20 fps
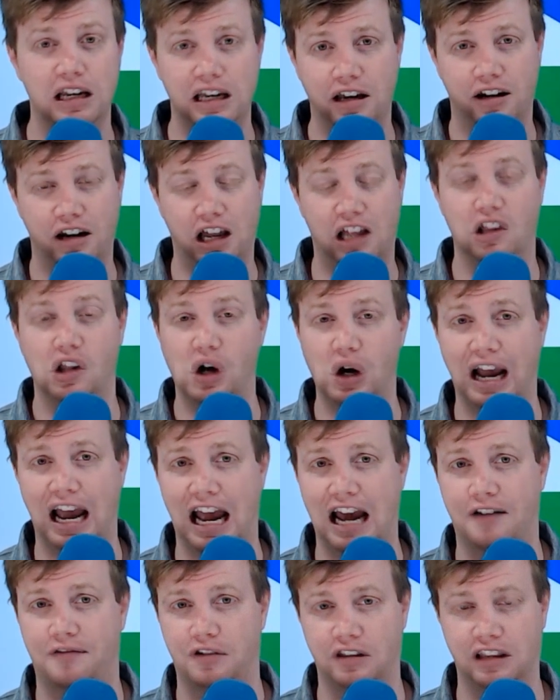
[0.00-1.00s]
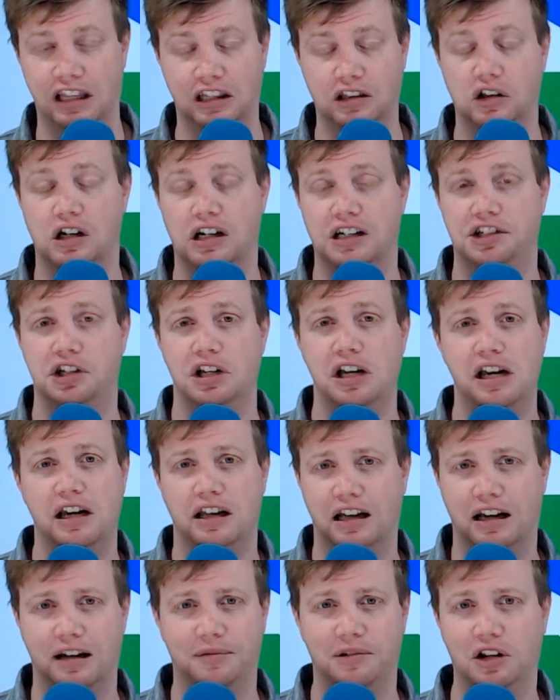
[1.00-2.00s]
not long after they launch.
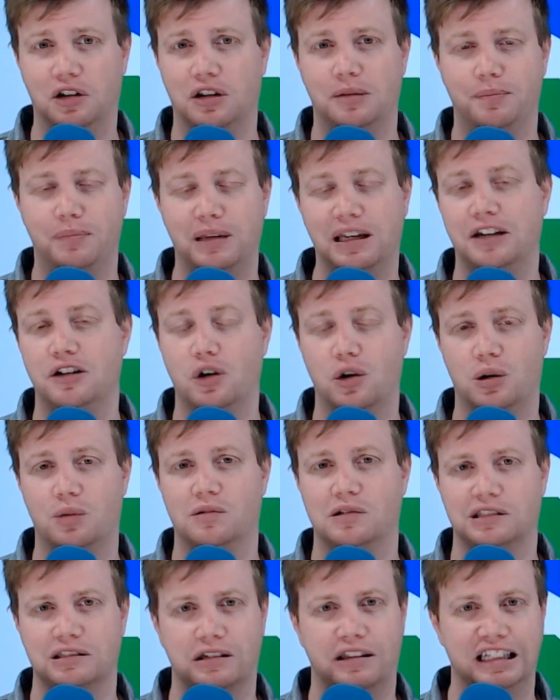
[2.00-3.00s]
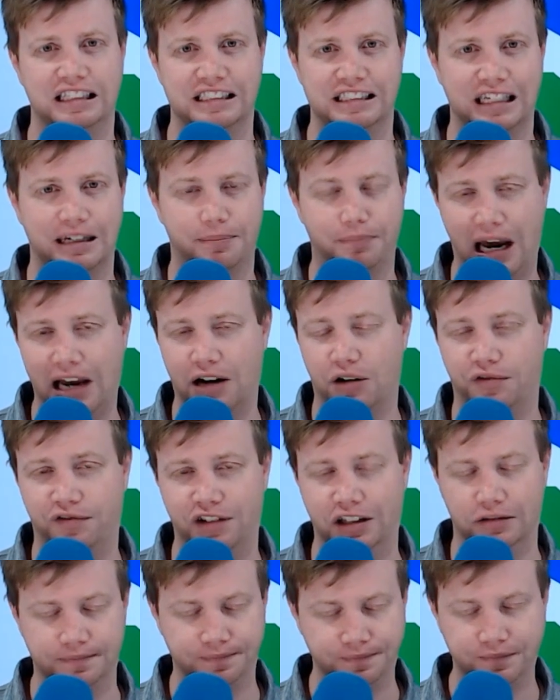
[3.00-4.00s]
Um, the only big notables are things like
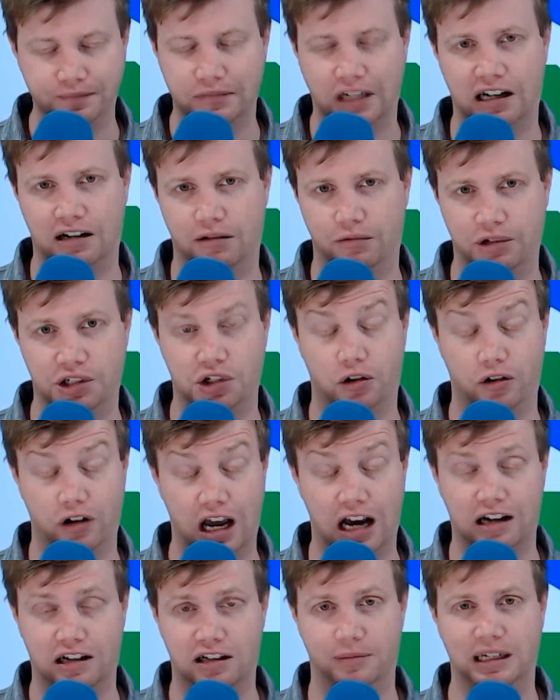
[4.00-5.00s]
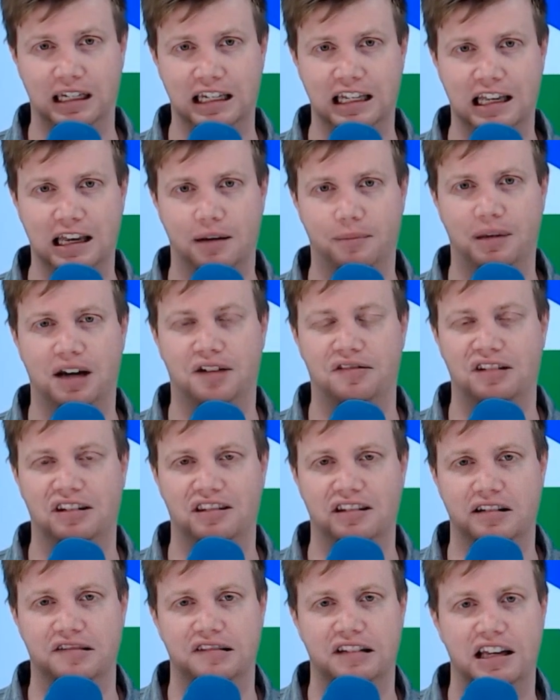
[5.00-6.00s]
Battlefield uh, which are not coming to Game Pass at
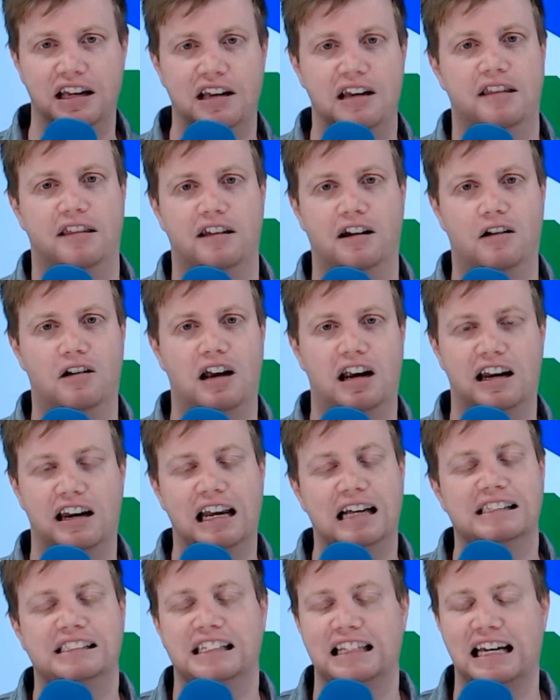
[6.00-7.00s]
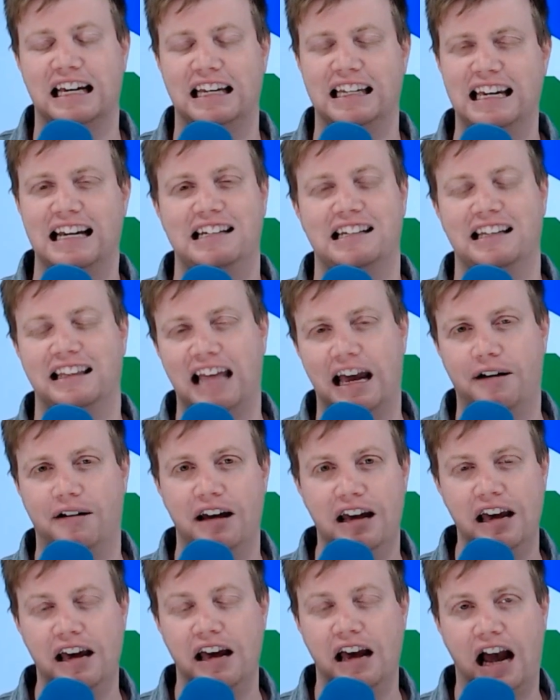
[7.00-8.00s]
least. They are not announcing that yet. And that
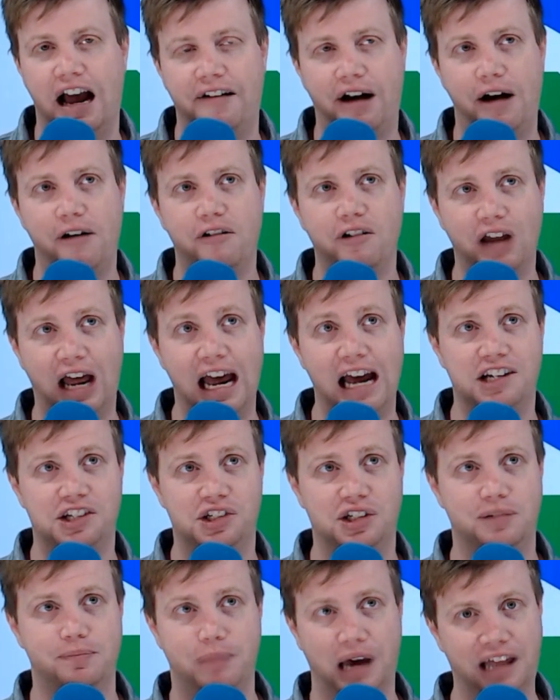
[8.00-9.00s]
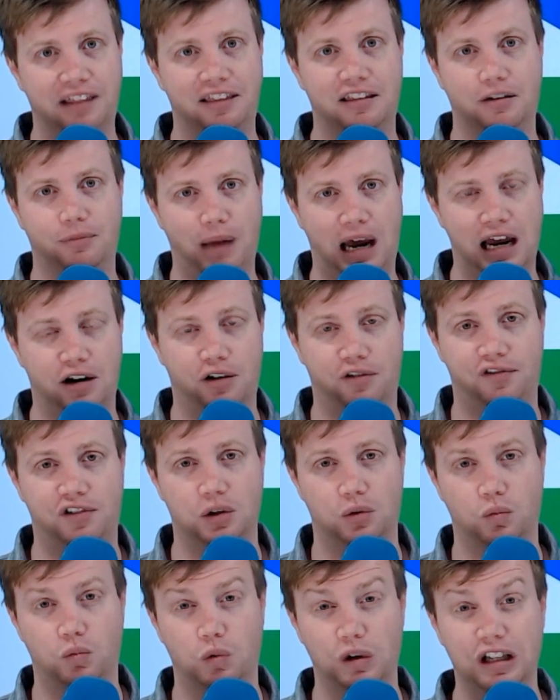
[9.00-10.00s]
I, I, would actually bet that
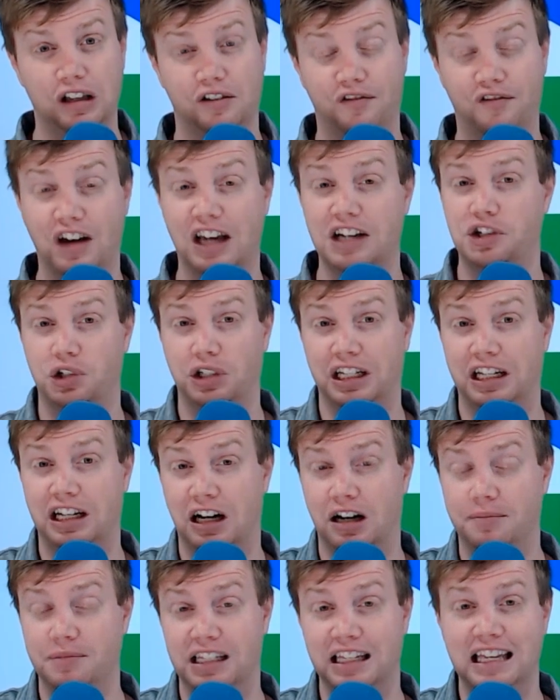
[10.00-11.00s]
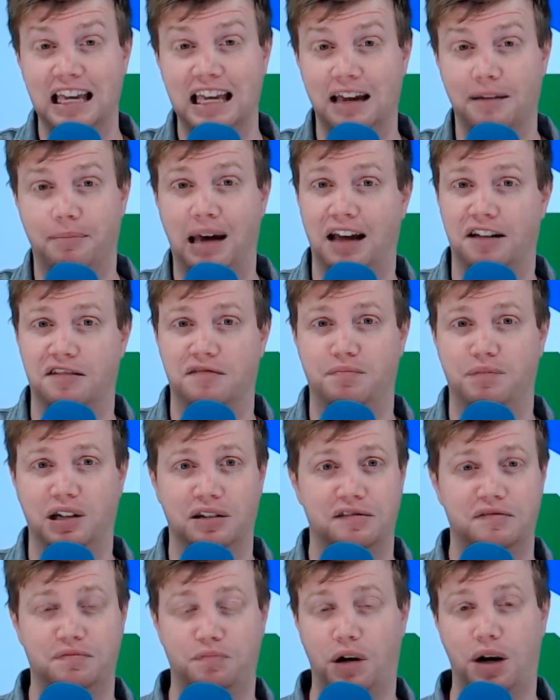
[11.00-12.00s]
Battlefield will eventually come to Game Pass, but
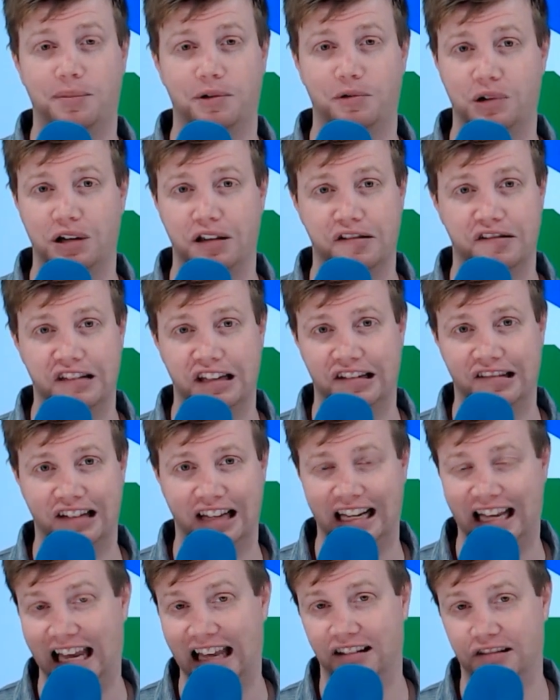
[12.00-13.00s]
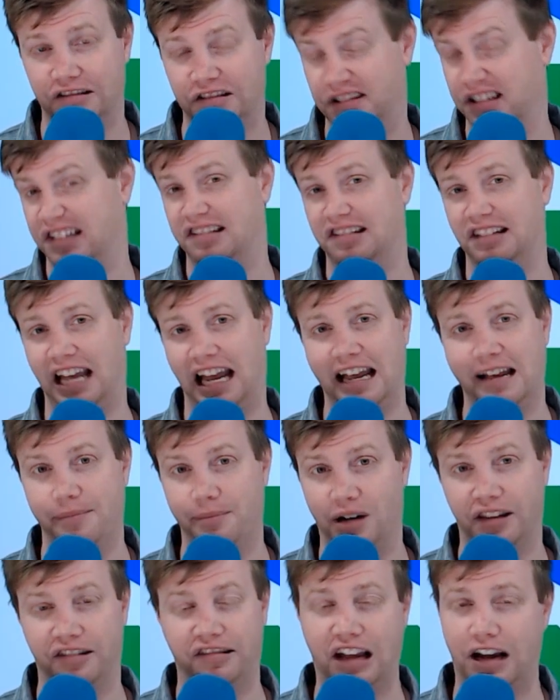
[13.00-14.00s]
it's probably one of those things like six to eight
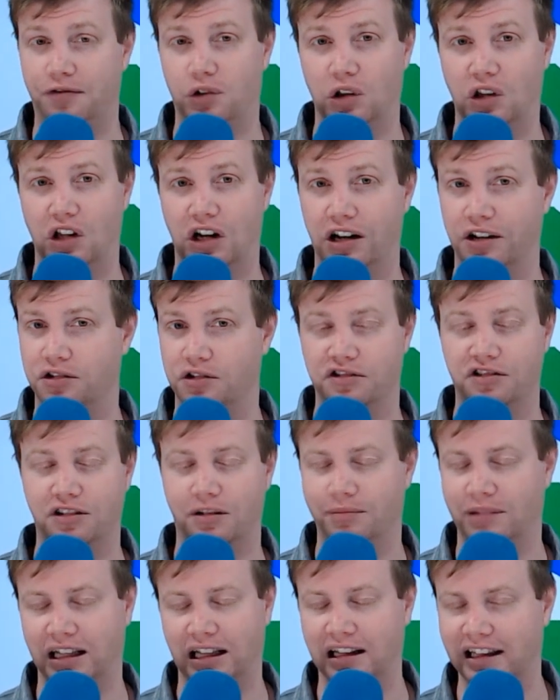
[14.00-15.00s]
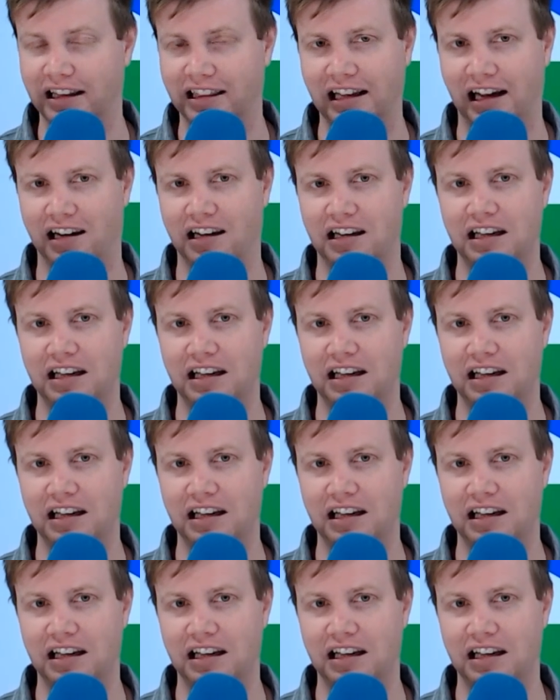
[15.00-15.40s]
months after launch or something like that.